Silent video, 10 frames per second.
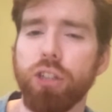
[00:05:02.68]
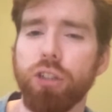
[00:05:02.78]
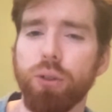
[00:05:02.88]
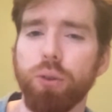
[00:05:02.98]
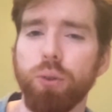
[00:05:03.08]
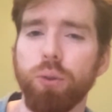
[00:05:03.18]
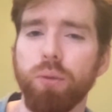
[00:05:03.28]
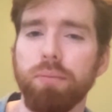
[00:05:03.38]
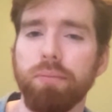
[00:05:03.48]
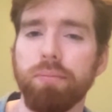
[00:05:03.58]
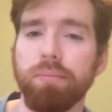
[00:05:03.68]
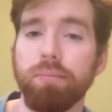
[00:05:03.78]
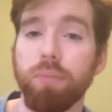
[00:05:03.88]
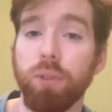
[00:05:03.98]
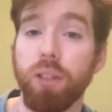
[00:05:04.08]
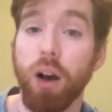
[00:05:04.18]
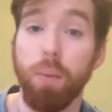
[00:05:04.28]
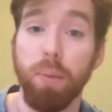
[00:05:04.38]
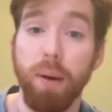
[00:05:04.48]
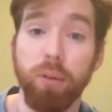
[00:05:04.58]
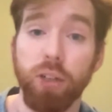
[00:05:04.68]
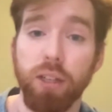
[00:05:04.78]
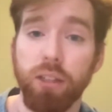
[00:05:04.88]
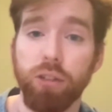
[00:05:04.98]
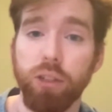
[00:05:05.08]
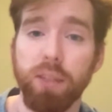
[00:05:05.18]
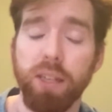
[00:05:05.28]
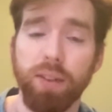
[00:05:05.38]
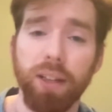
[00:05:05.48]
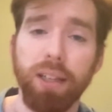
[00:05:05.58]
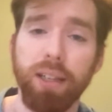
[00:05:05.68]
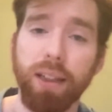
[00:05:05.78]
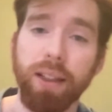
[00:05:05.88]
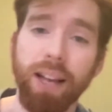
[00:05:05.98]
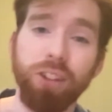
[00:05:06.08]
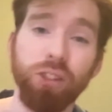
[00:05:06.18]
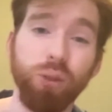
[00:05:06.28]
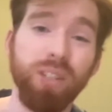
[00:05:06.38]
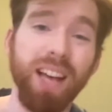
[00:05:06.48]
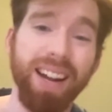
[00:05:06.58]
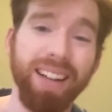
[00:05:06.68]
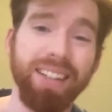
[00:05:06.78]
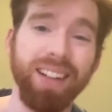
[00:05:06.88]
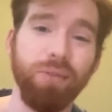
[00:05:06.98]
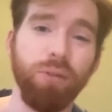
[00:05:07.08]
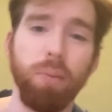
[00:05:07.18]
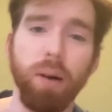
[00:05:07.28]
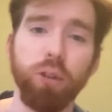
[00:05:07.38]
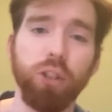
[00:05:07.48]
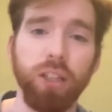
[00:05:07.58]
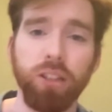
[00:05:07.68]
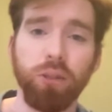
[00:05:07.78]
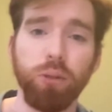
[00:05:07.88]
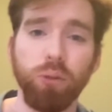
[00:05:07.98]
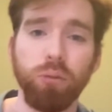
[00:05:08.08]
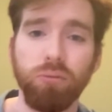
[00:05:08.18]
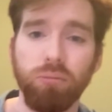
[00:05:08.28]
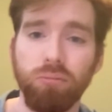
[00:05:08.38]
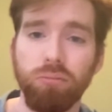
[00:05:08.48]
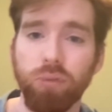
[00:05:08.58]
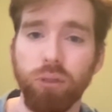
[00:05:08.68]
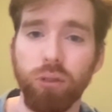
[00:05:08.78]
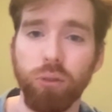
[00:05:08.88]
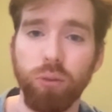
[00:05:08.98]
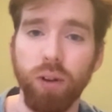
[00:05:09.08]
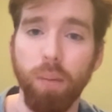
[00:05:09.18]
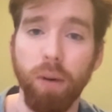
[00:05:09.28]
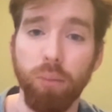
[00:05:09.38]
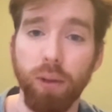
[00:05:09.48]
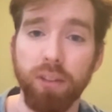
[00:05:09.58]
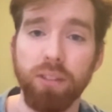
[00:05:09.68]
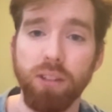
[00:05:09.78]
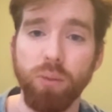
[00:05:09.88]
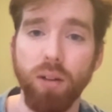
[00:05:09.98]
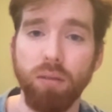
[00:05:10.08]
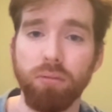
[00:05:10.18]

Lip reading: to help the publishing industry specifically, and then use that insight from publishing to help other places as well.